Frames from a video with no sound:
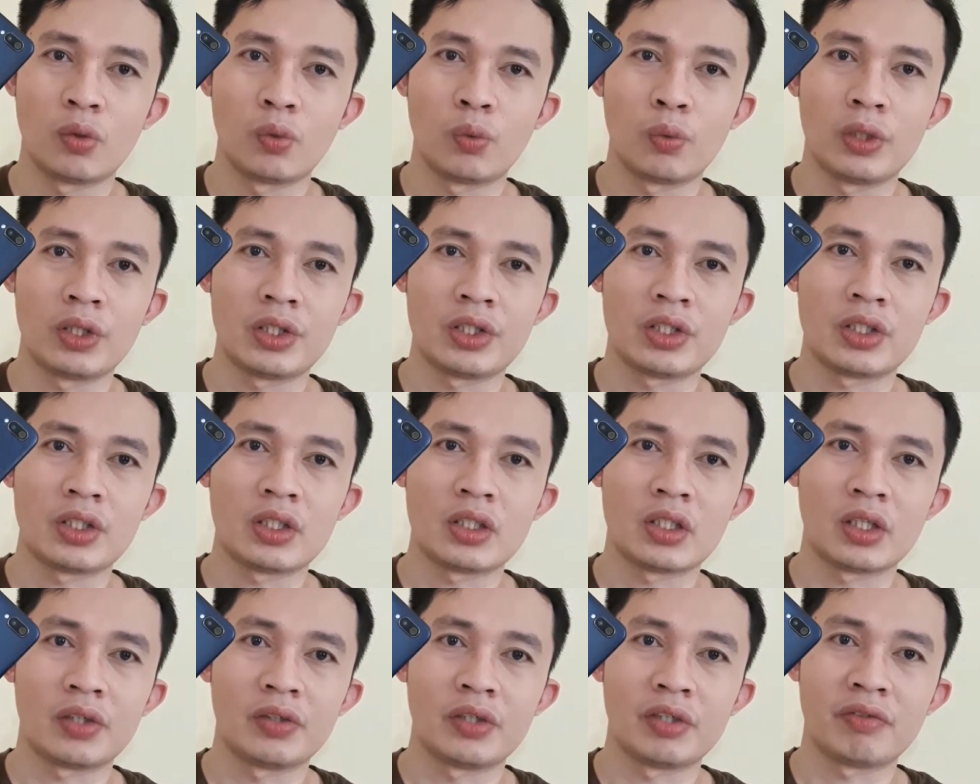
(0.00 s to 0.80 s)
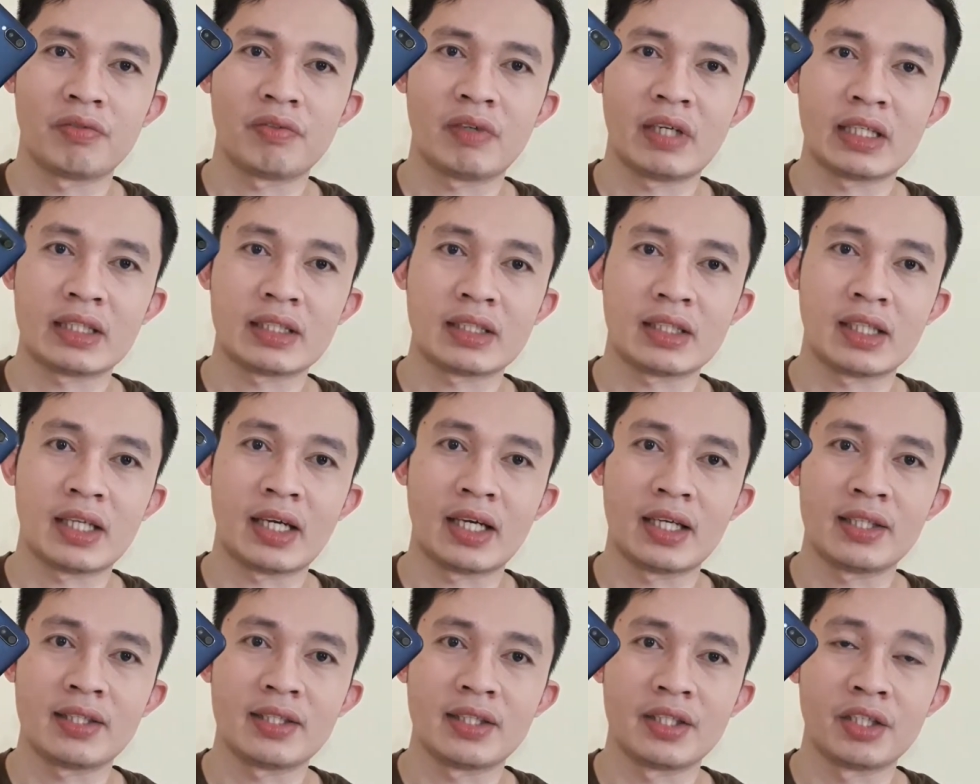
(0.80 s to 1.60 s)
which reflects
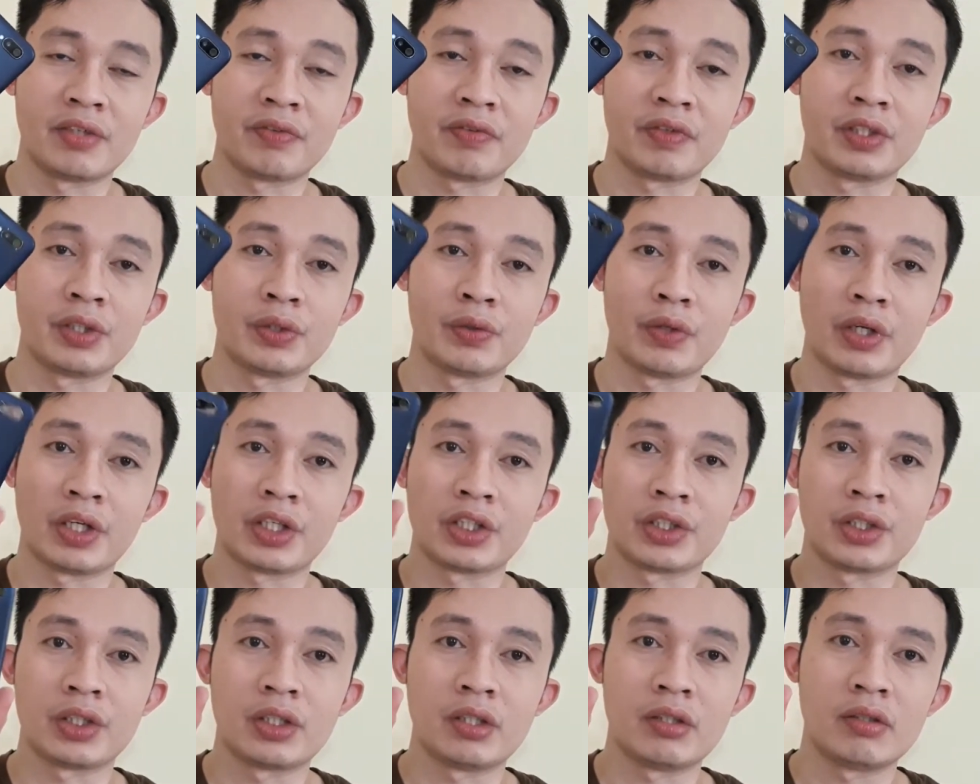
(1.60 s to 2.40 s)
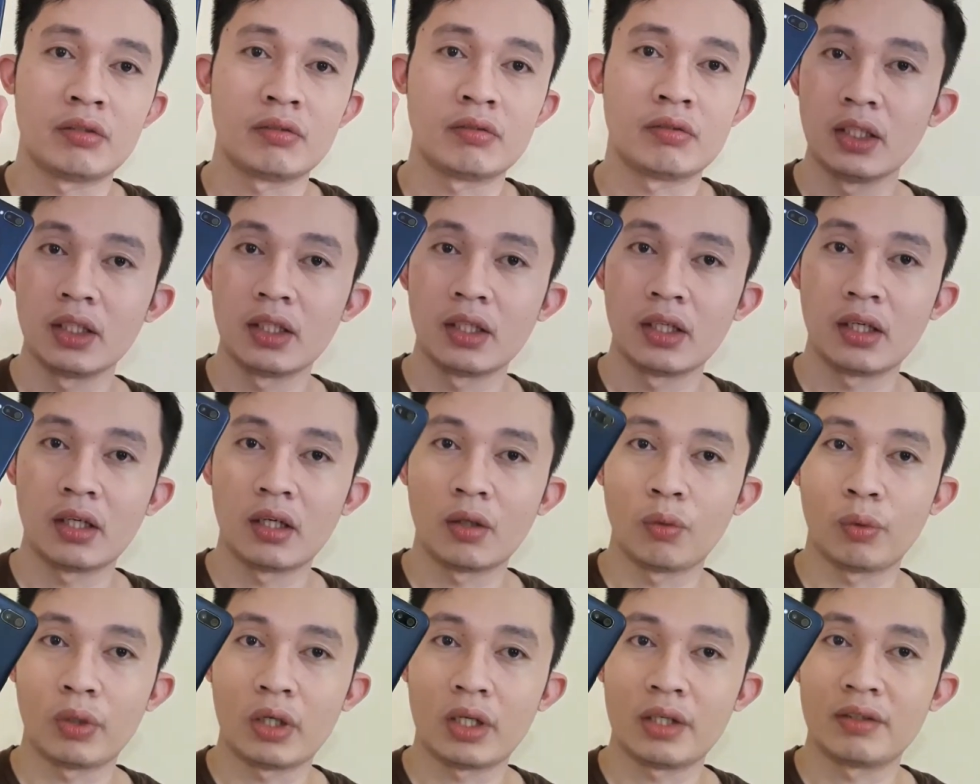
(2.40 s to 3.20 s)
lights in different direction.
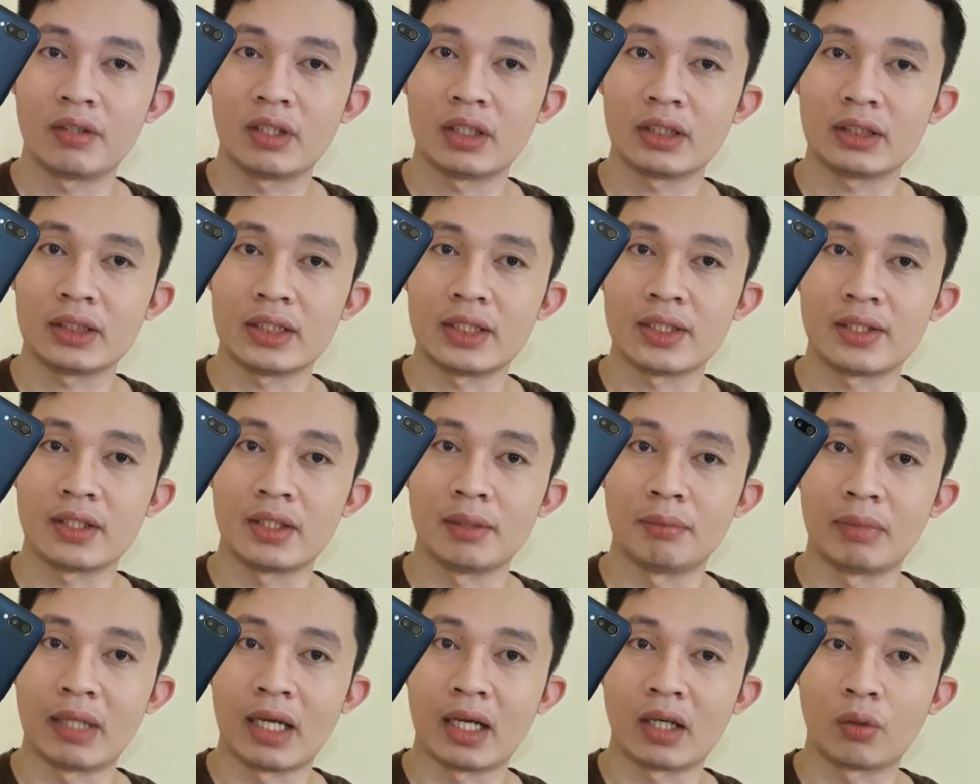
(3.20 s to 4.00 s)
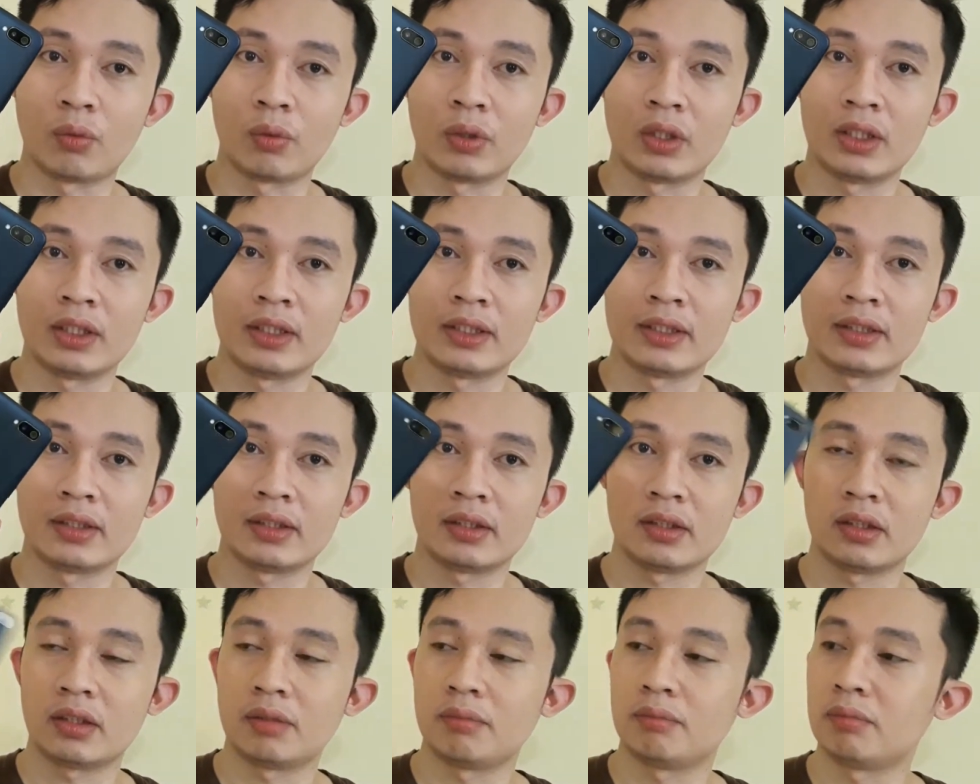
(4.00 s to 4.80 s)
One I got is the black one,
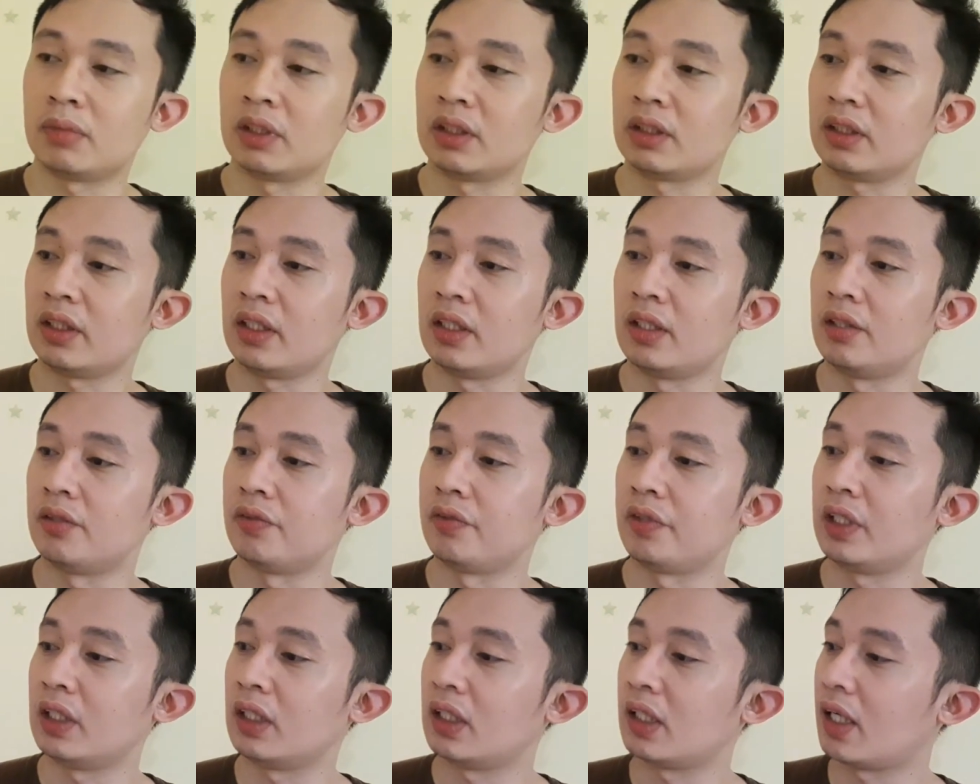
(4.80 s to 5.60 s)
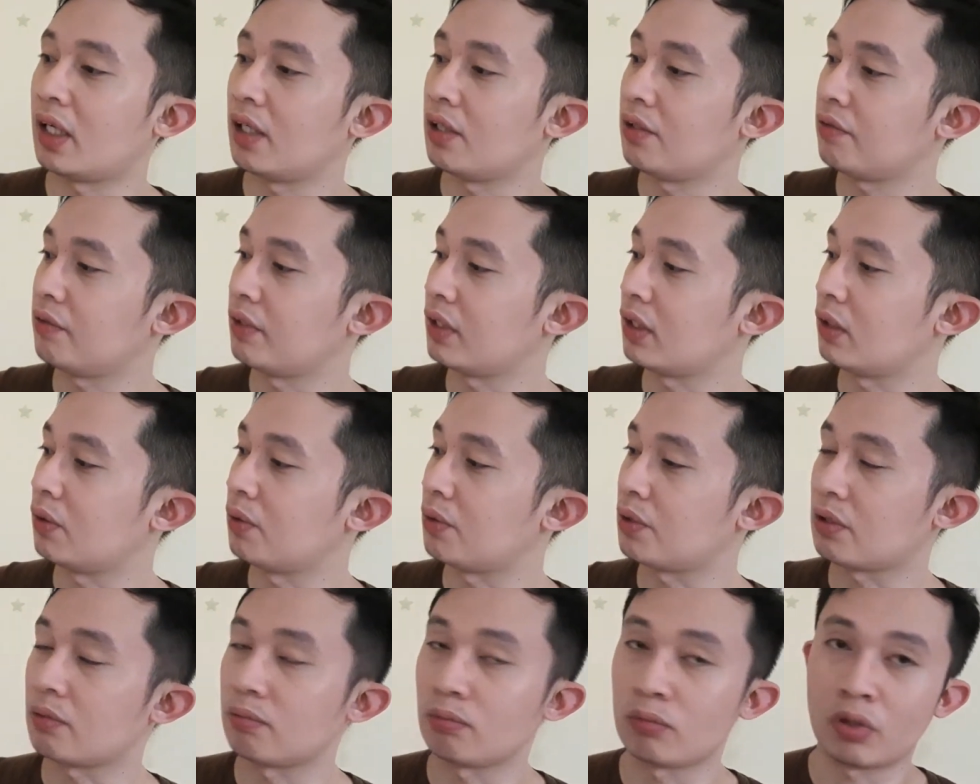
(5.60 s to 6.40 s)
but in real life it
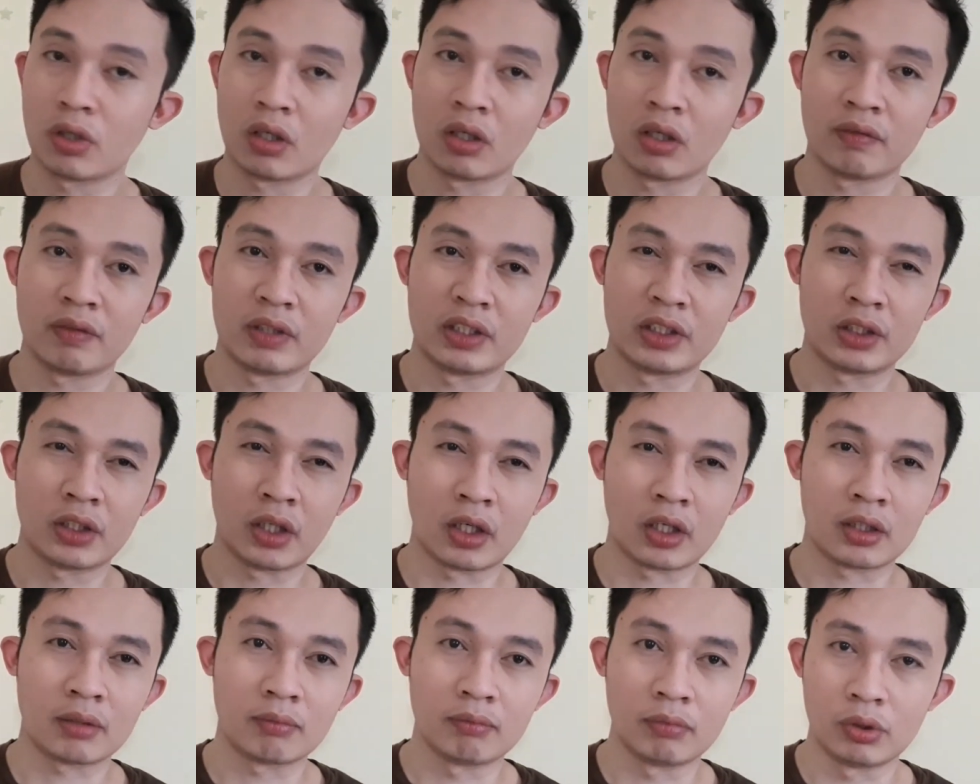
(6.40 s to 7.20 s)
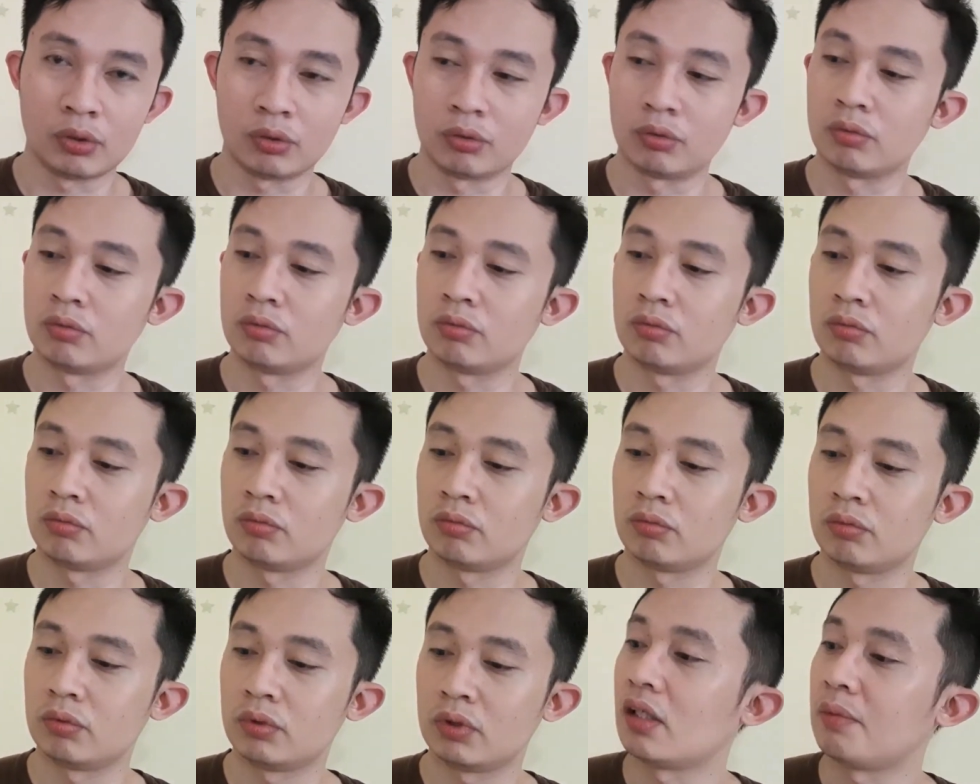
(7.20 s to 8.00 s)
looks more of a dark blue.
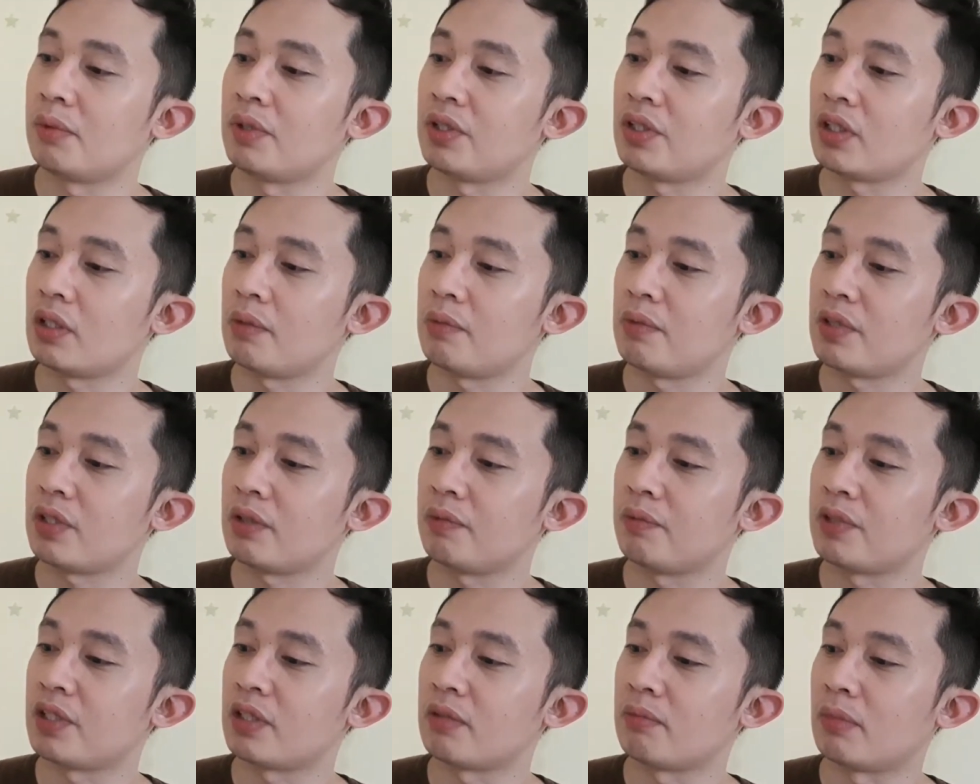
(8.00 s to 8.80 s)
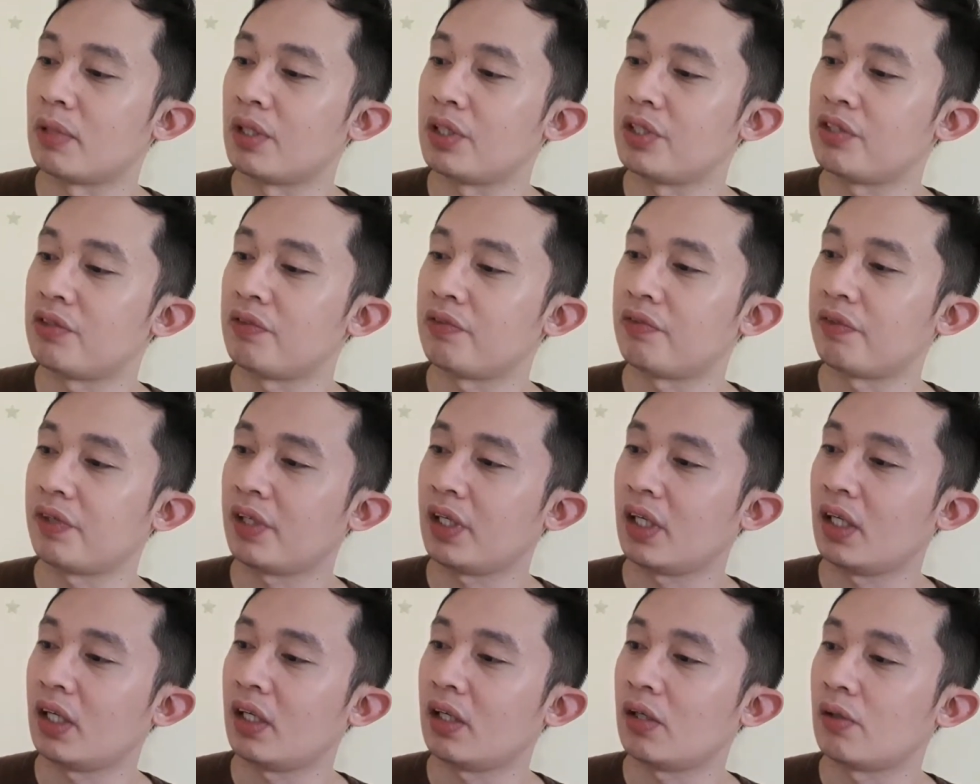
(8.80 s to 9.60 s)
In terms of smudge
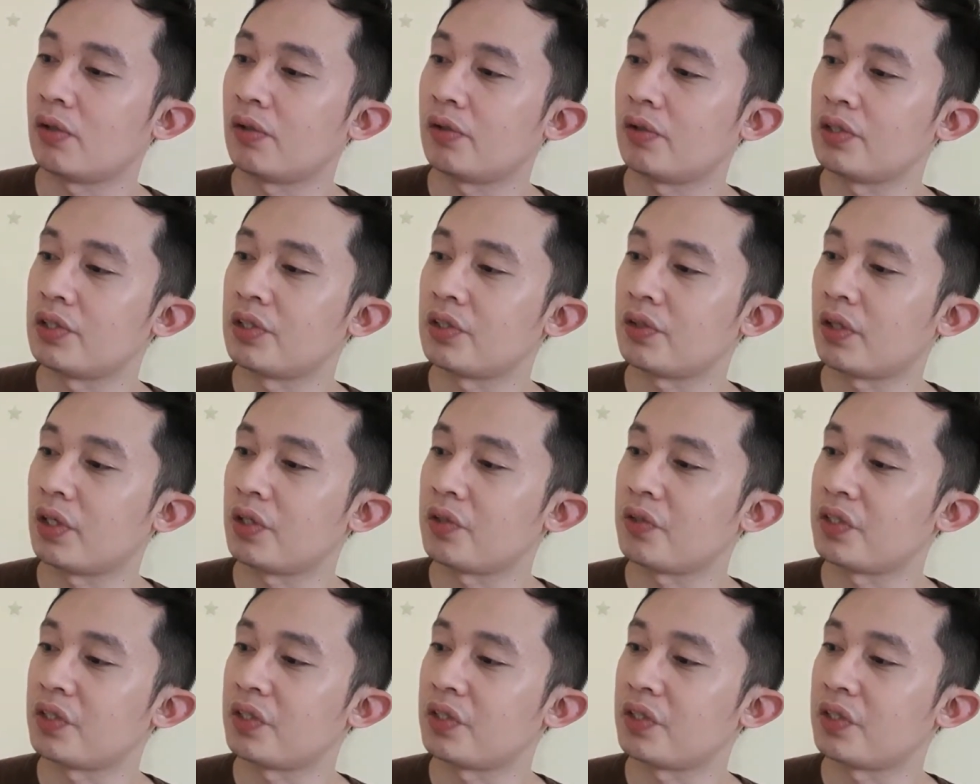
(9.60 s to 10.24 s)
free or scratch